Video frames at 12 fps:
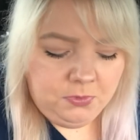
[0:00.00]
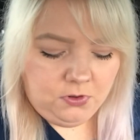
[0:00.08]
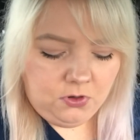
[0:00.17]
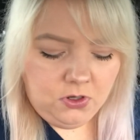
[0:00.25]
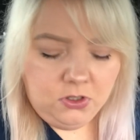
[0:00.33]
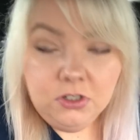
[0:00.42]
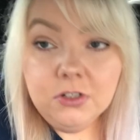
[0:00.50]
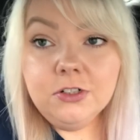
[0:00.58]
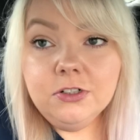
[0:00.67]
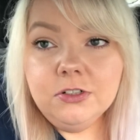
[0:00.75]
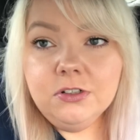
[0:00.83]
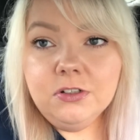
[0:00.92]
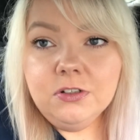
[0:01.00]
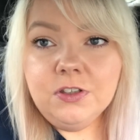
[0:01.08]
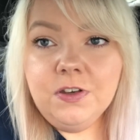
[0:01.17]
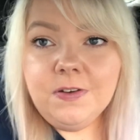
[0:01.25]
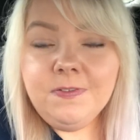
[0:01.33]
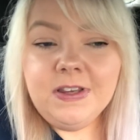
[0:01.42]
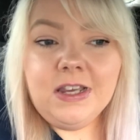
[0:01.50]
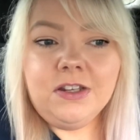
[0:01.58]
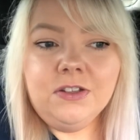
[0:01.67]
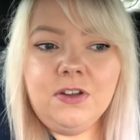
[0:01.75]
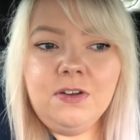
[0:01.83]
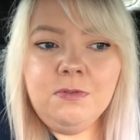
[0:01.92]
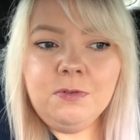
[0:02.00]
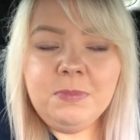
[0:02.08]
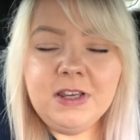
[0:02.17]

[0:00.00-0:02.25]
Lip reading: But the only thing I could do would